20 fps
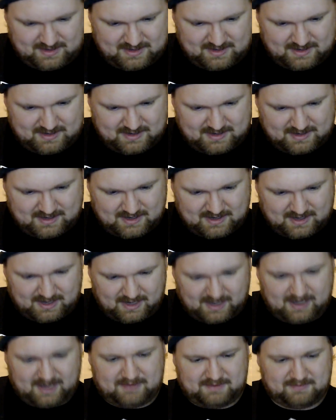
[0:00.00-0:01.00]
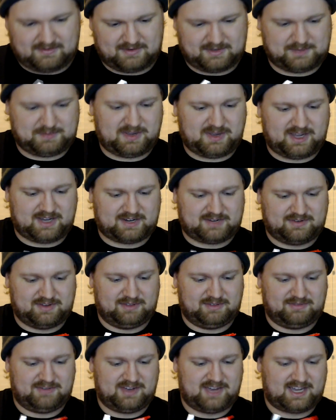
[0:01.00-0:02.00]
I have respect for the fact
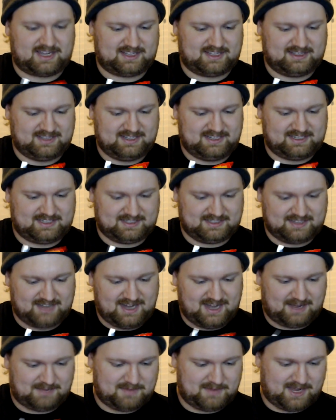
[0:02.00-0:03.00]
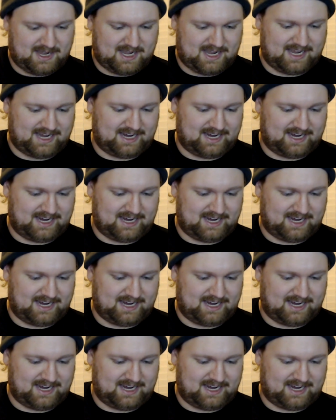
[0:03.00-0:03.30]
that this is not mine.